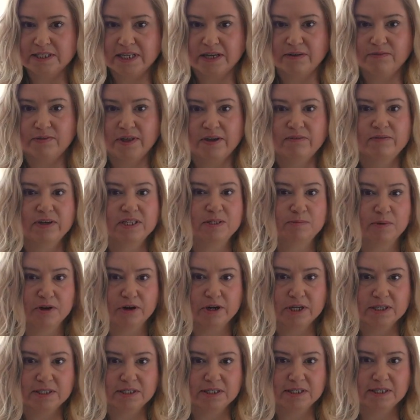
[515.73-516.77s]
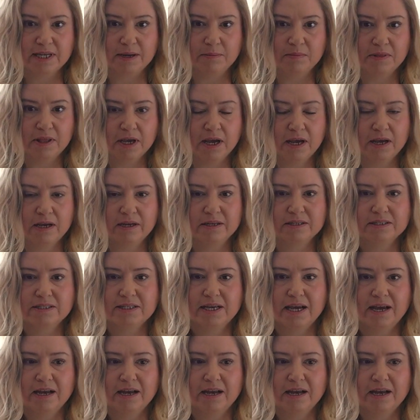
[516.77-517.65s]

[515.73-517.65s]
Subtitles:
see if they've experienced the same things.